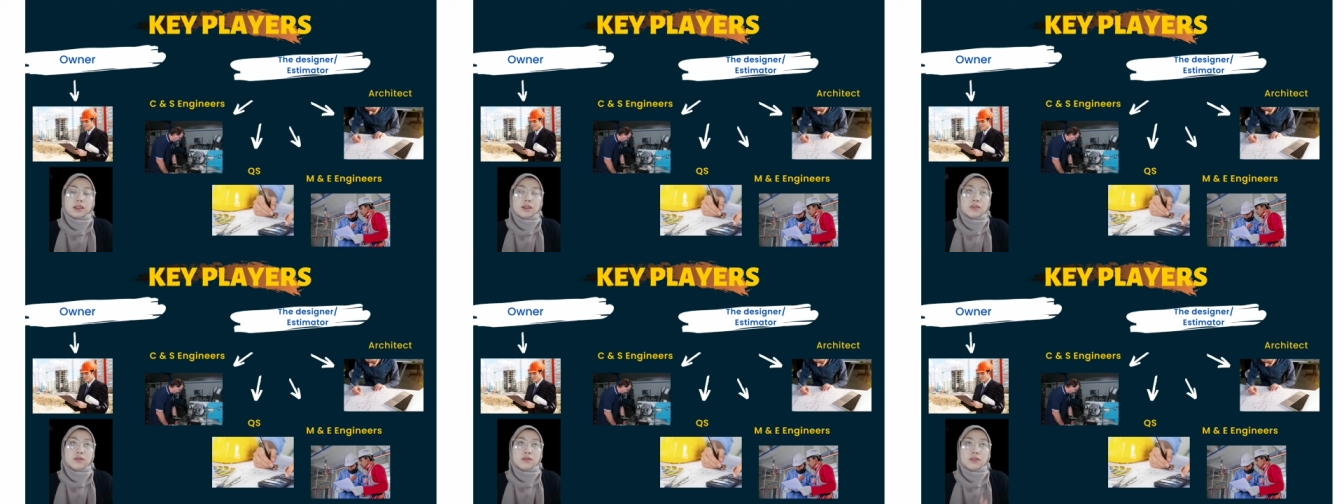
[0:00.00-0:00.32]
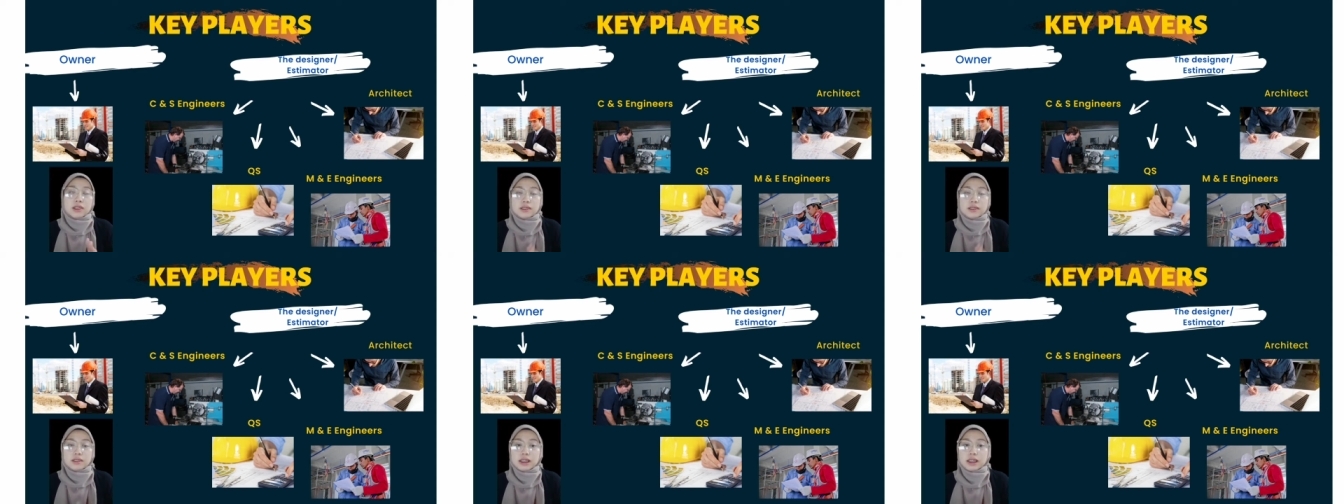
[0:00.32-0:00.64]

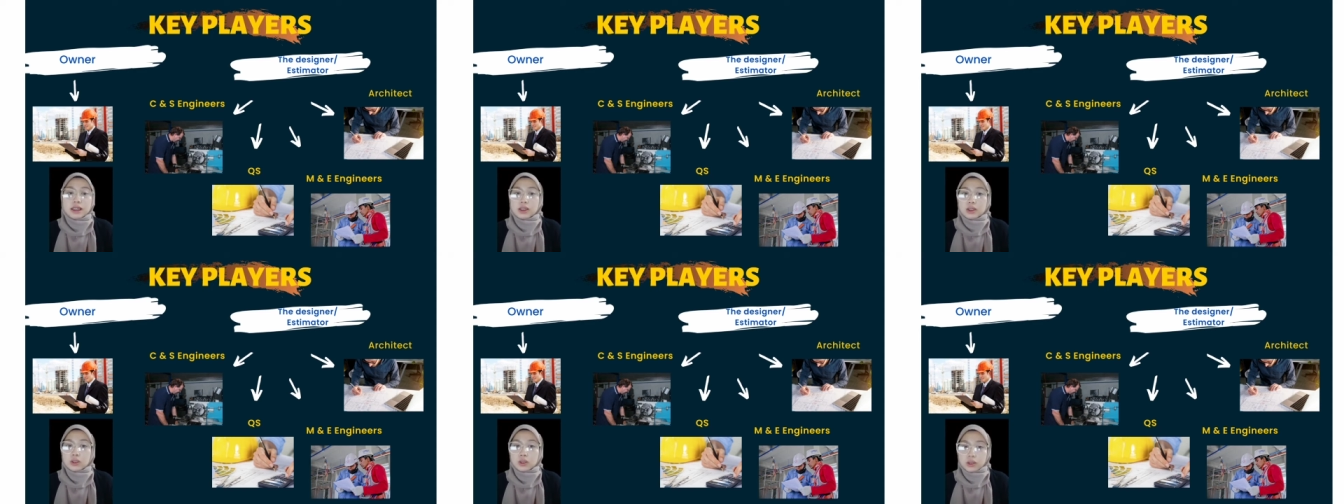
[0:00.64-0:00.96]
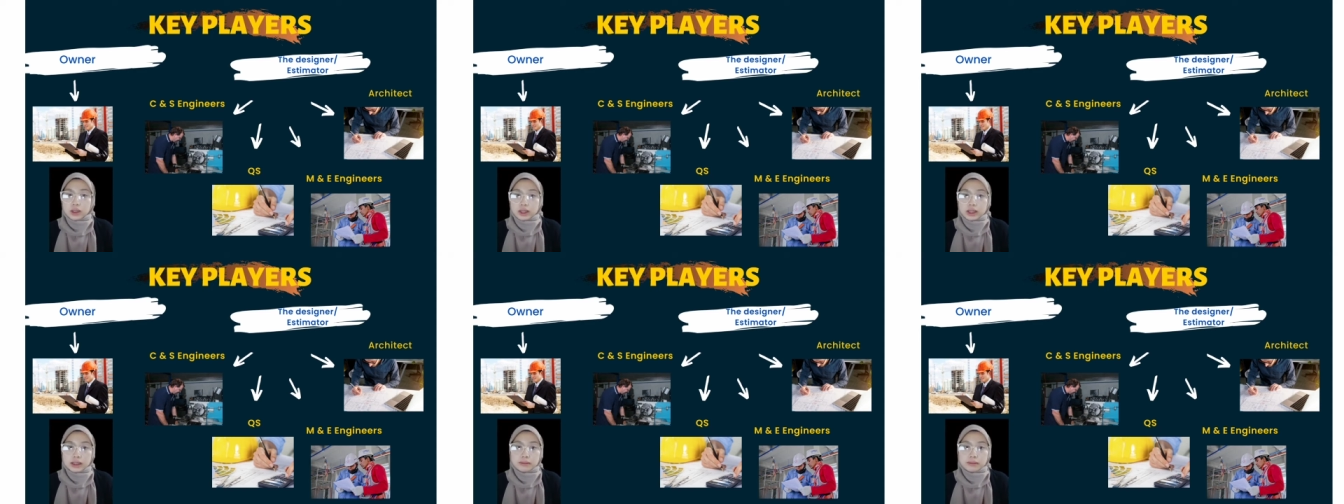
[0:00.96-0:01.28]
Firstly, the
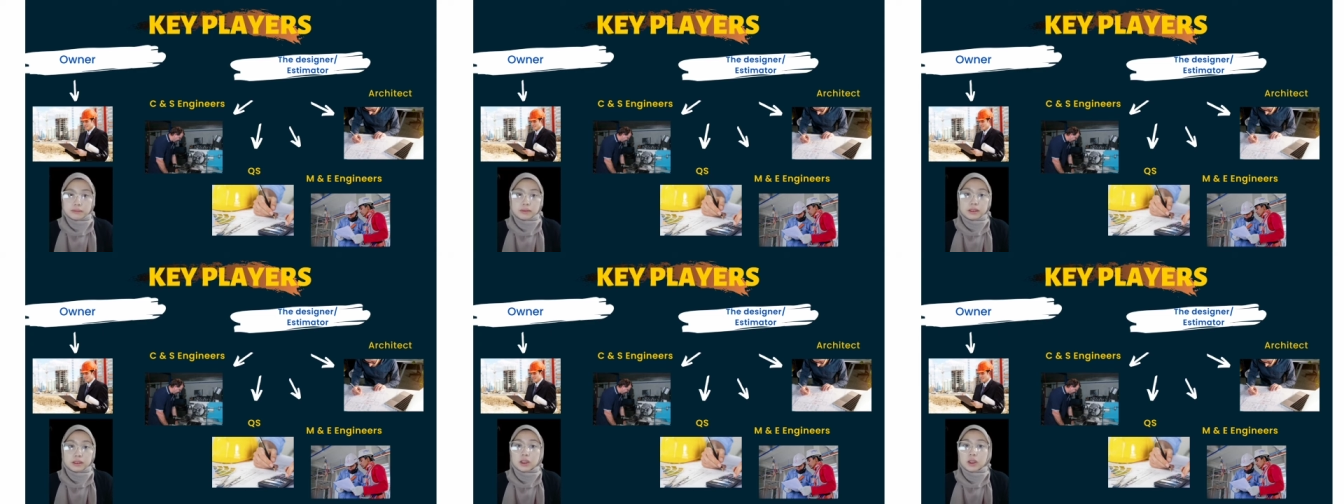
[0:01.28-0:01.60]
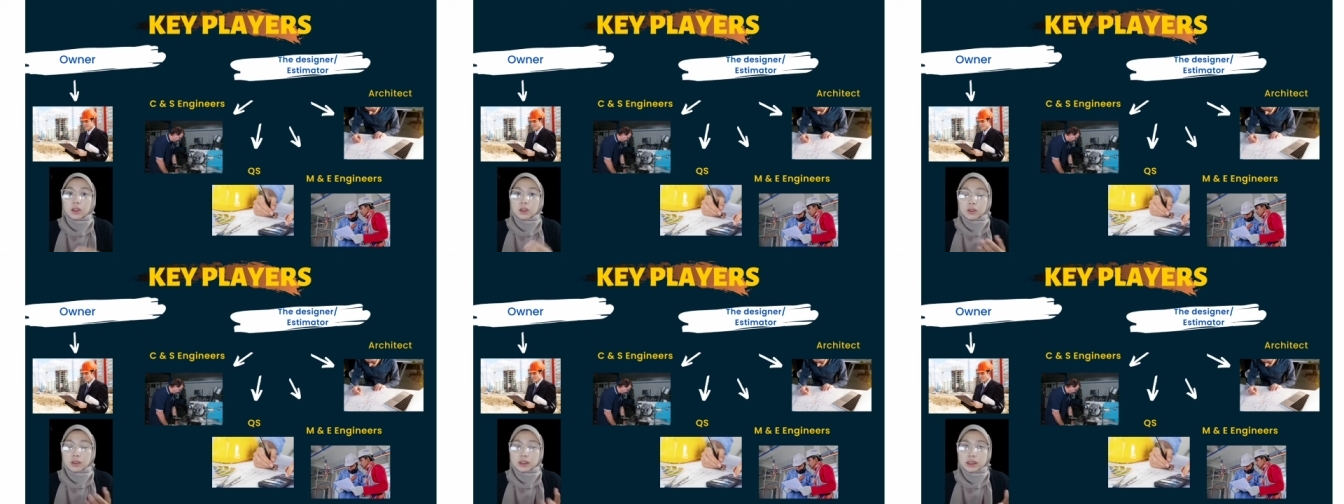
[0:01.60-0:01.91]
owner.
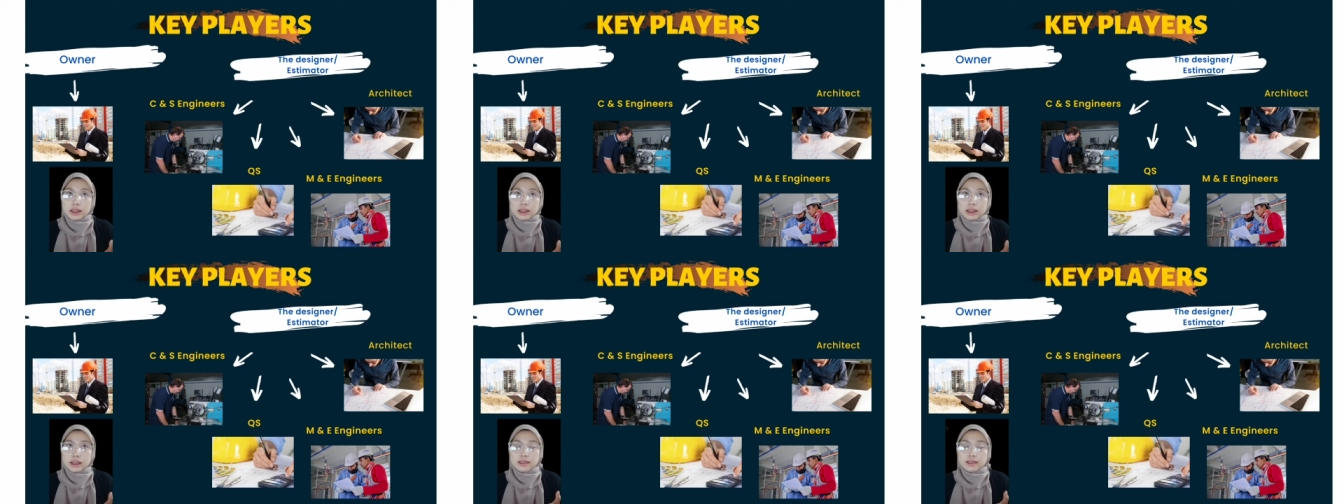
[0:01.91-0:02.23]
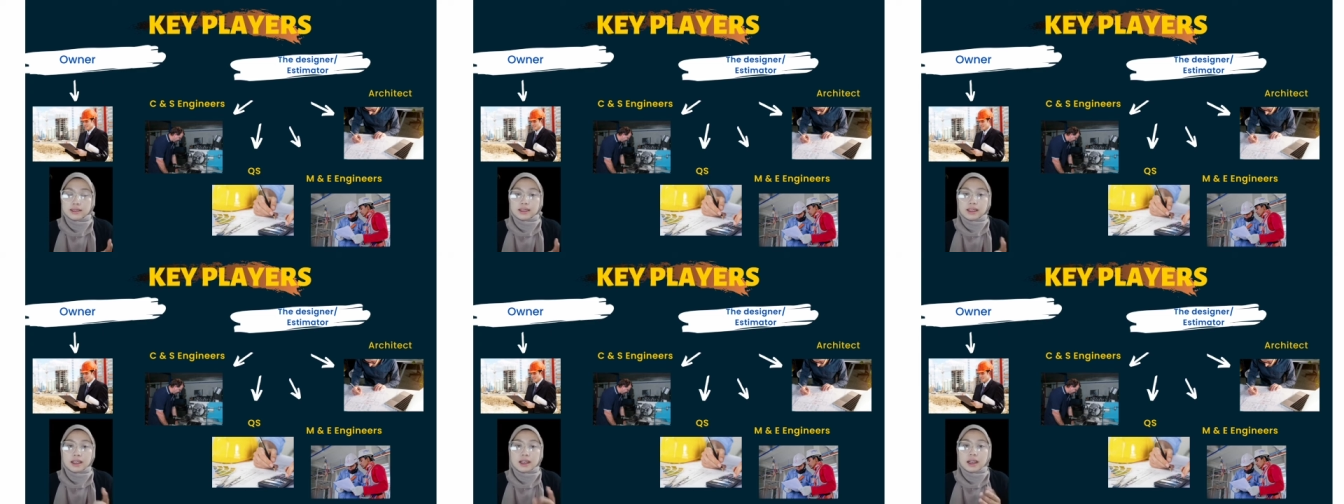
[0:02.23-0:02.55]

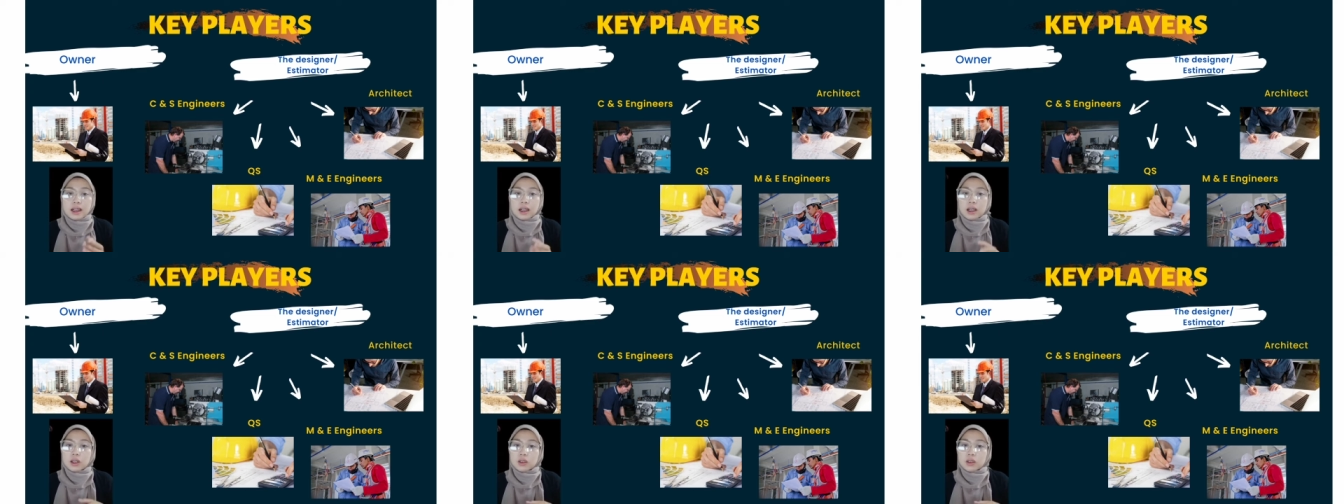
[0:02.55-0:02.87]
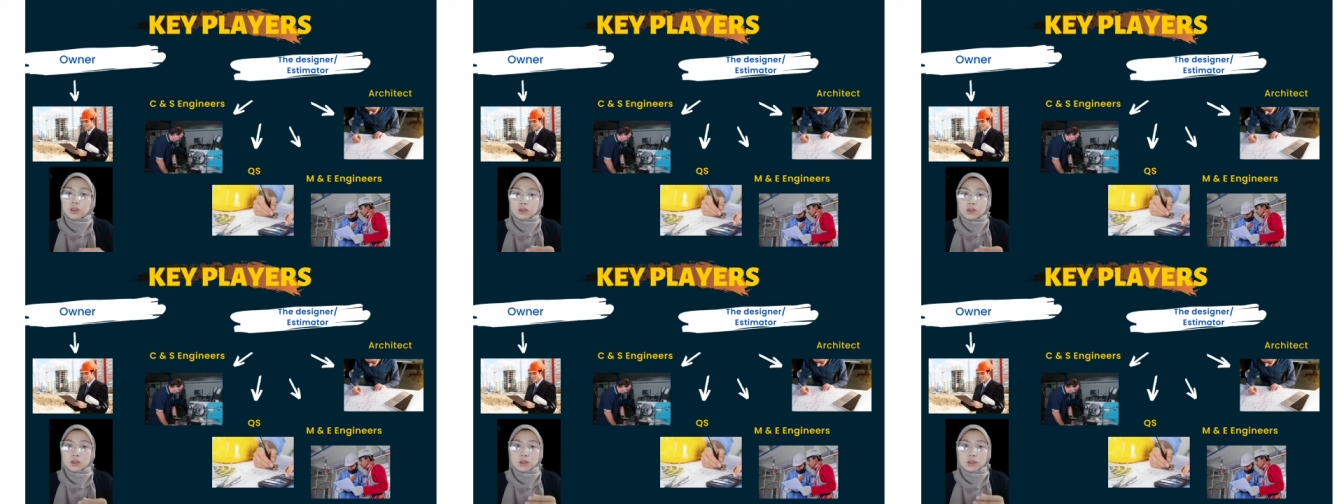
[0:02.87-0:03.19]
Owners are
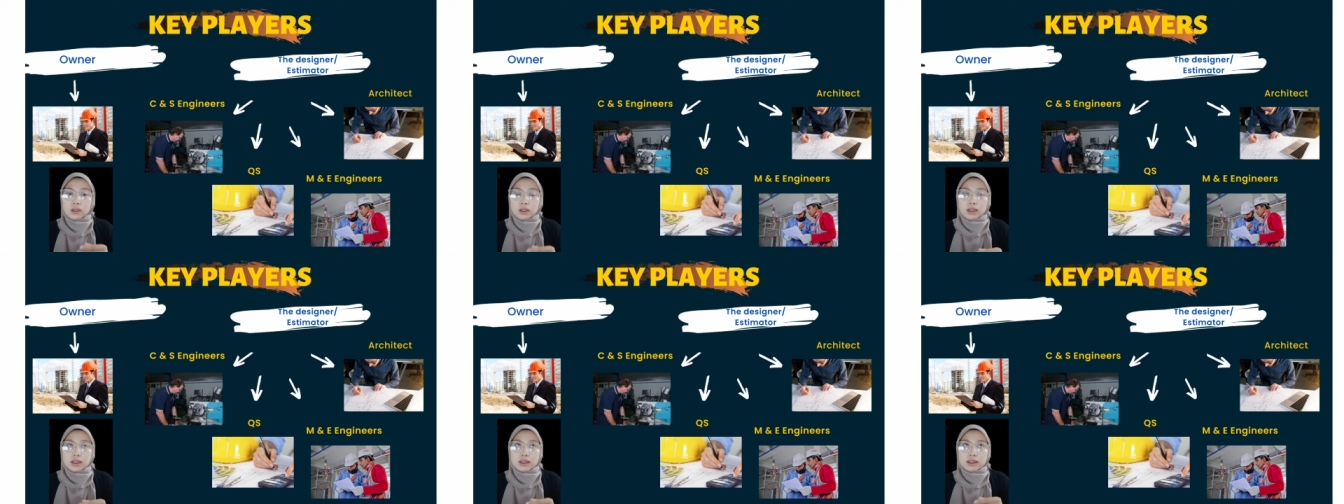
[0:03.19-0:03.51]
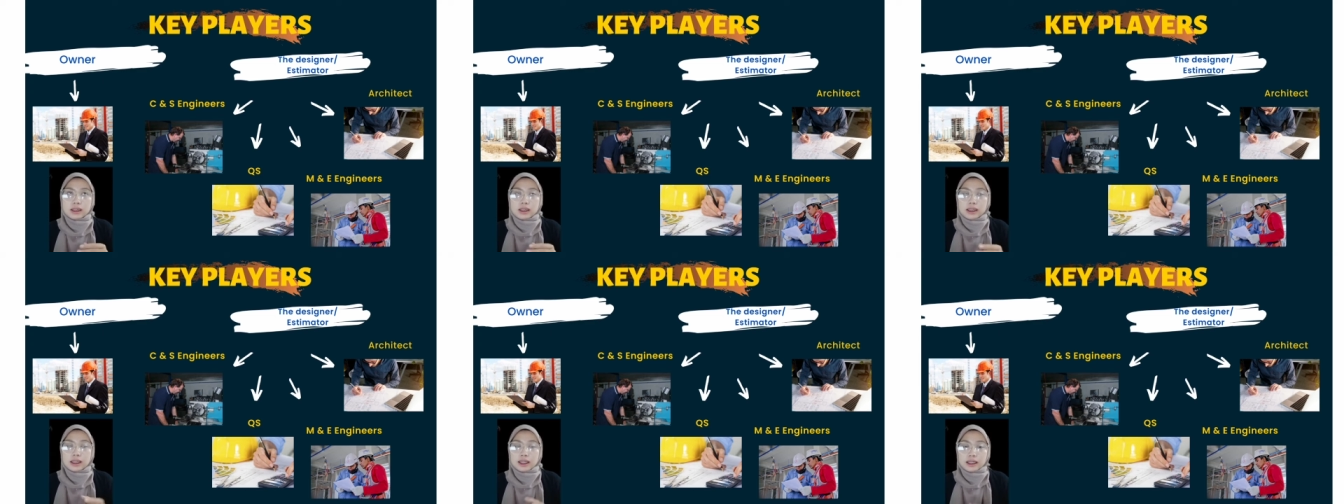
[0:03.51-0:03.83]
also called
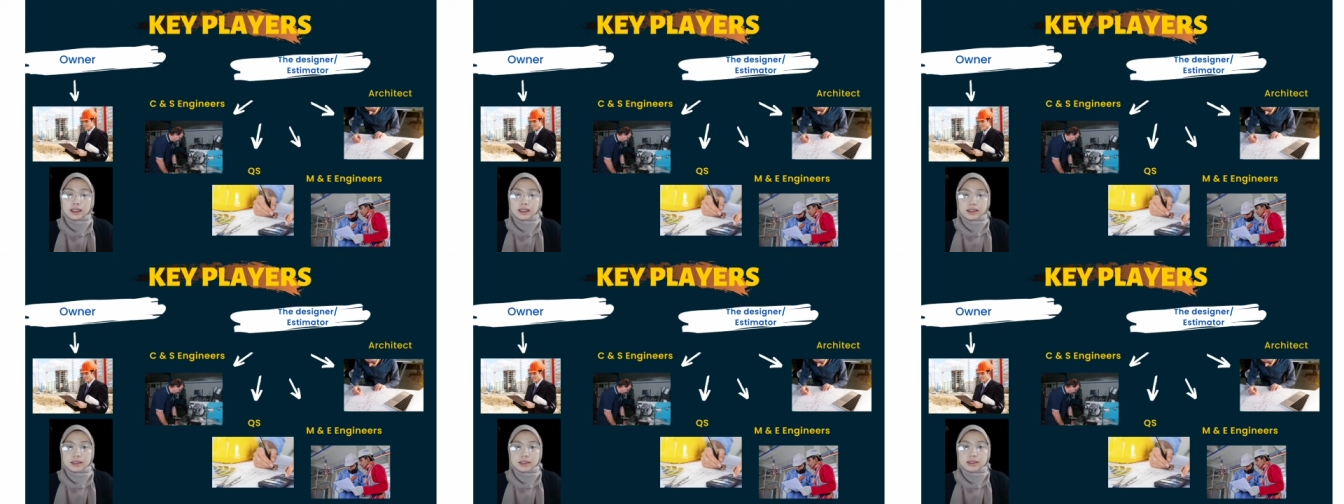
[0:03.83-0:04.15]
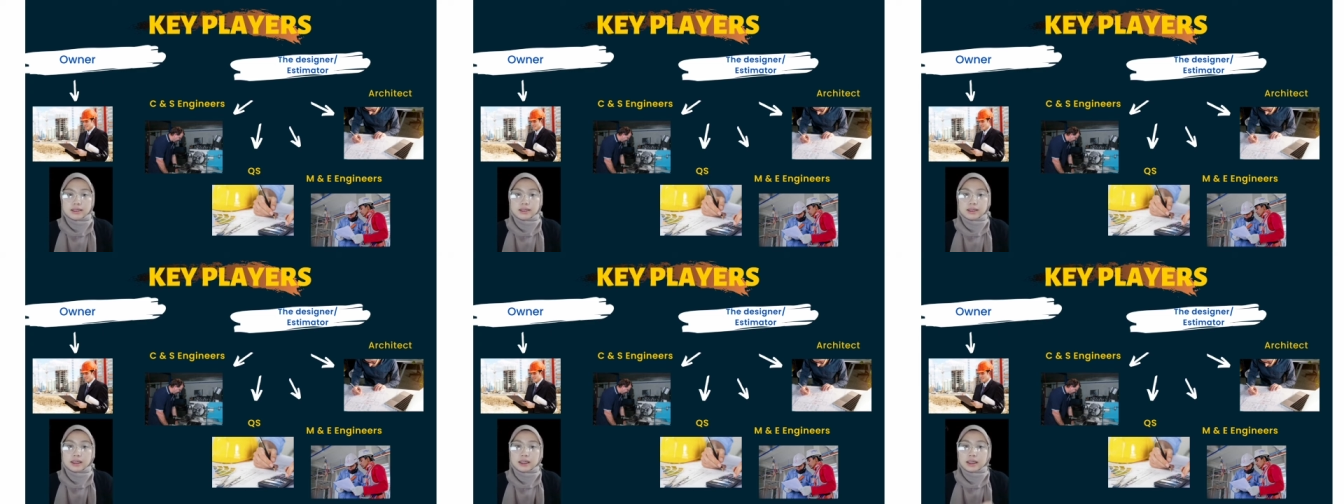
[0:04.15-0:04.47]
the
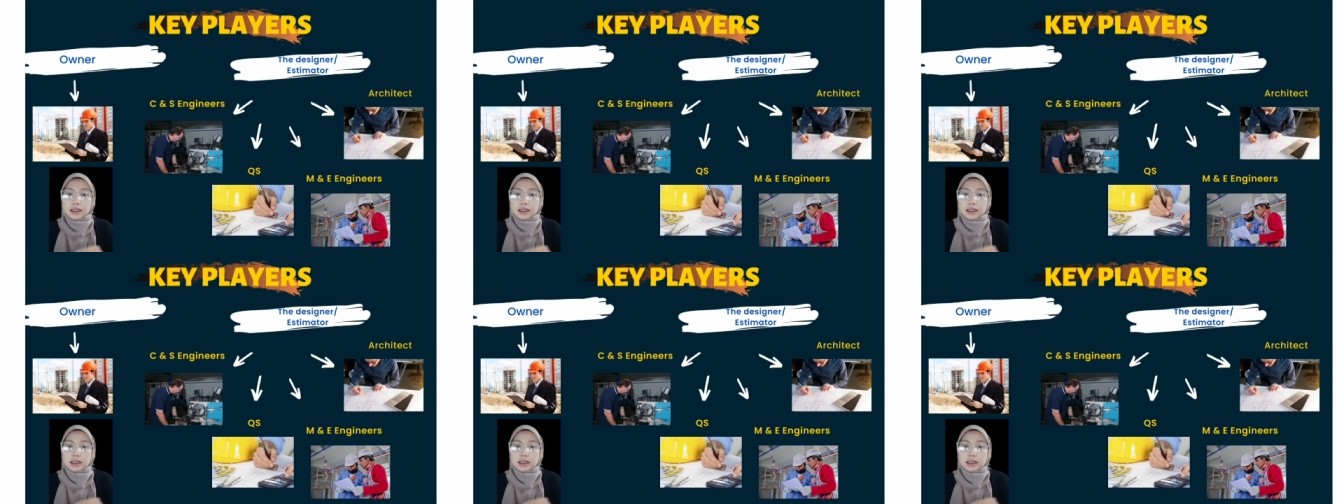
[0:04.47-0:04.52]
clients.